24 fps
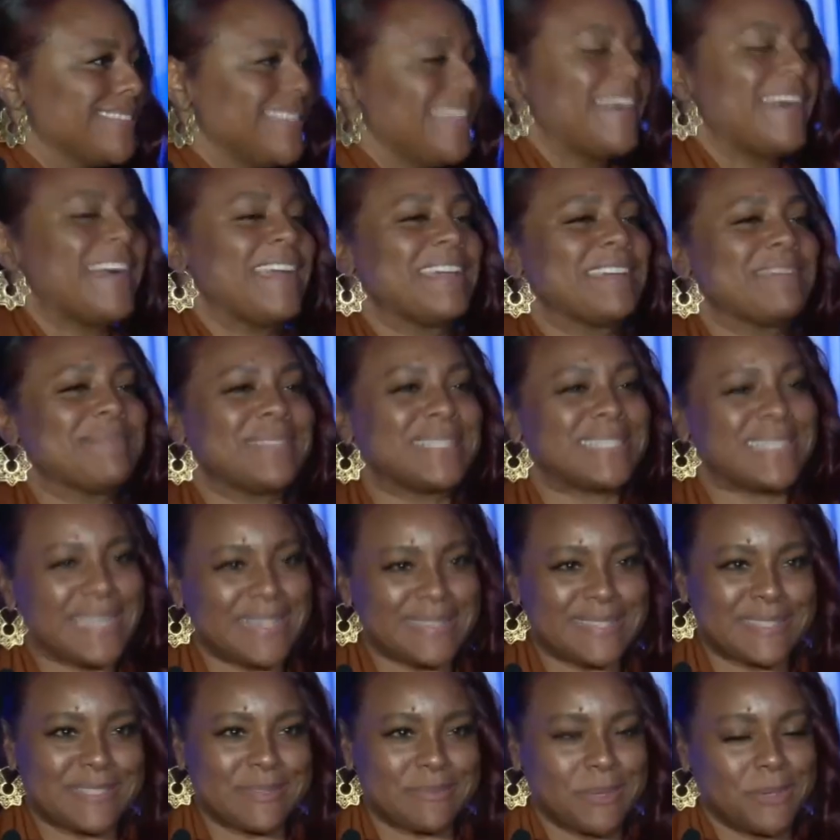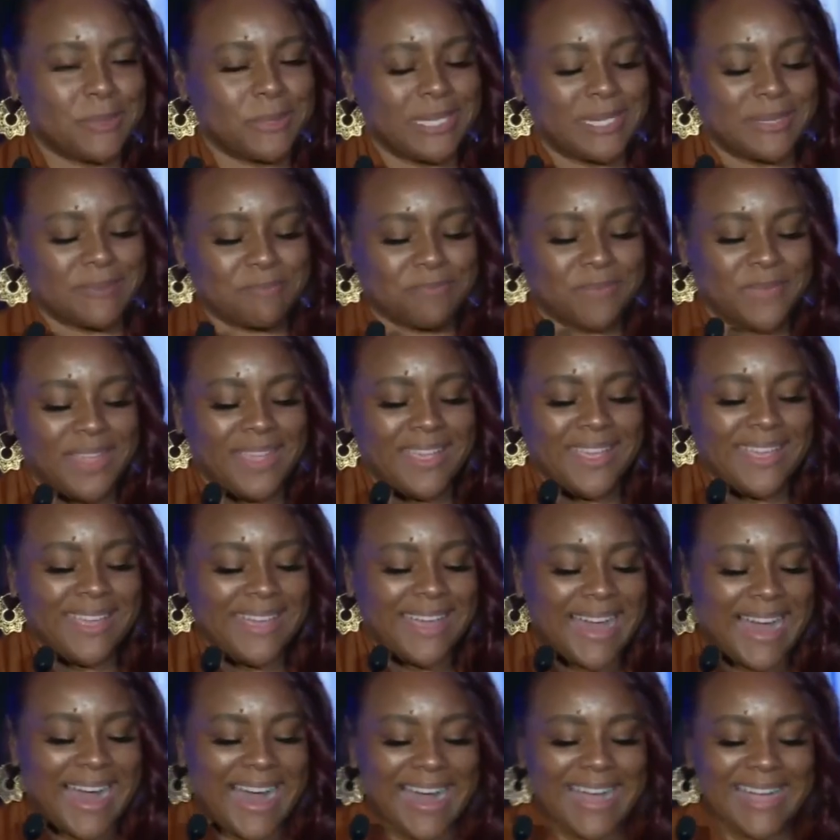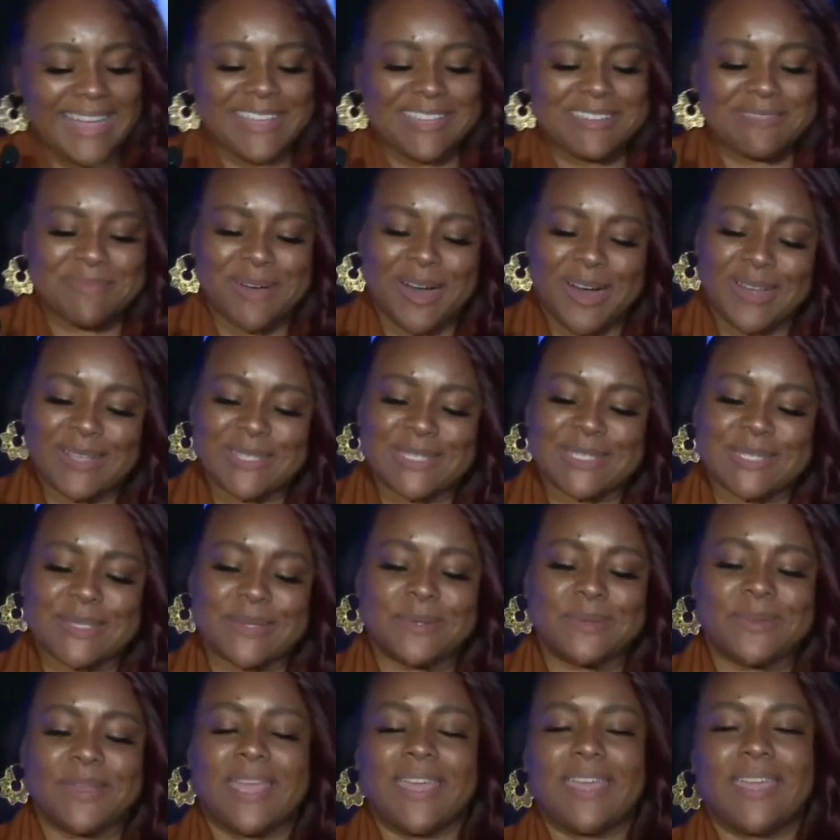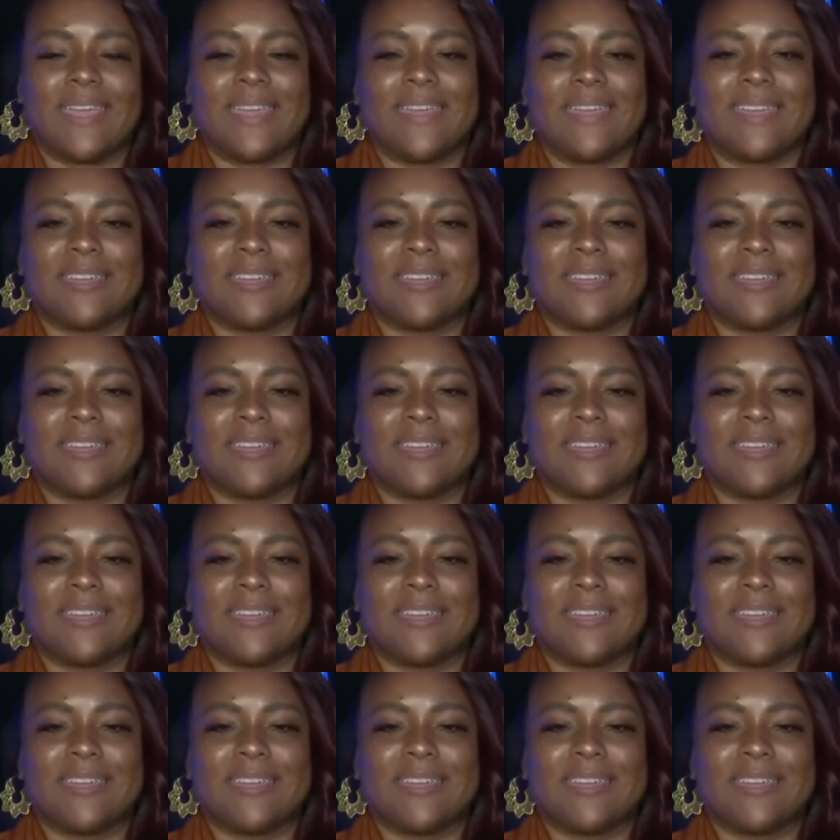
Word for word: I am the testimony. I am also a